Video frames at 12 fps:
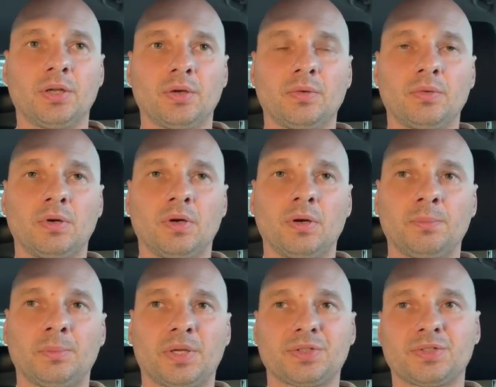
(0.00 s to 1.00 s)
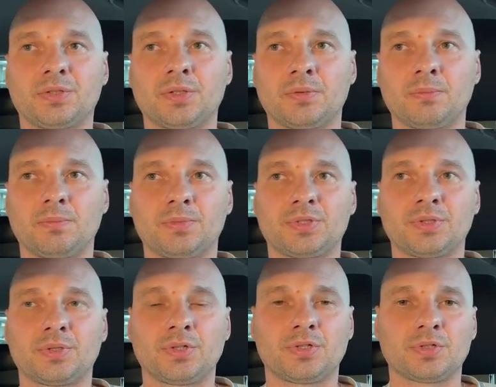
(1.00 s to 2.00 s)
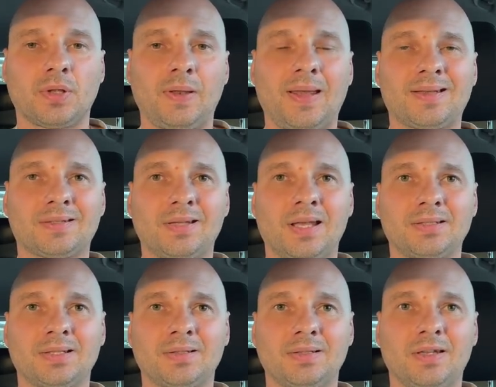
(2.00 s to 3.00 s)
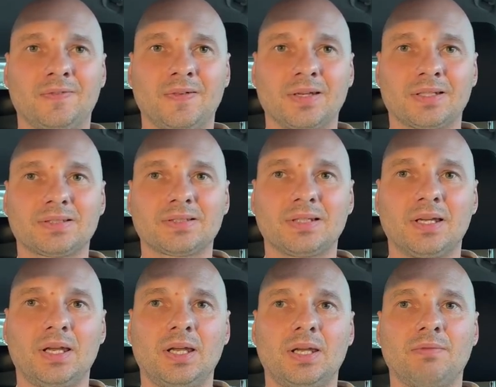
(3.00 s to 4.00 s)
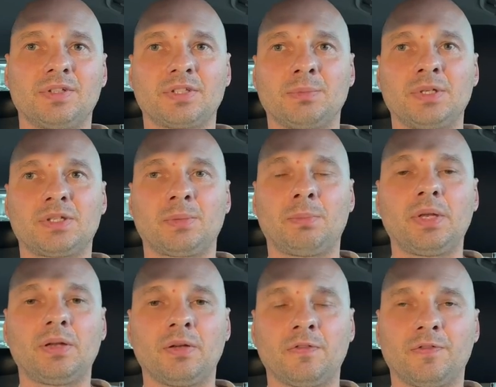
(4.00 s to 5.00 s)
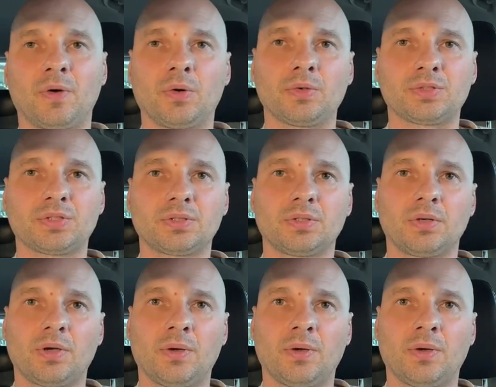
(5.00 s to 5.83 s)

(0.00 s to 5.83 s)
you know, because certain issues like latent defects with some intermittent faults,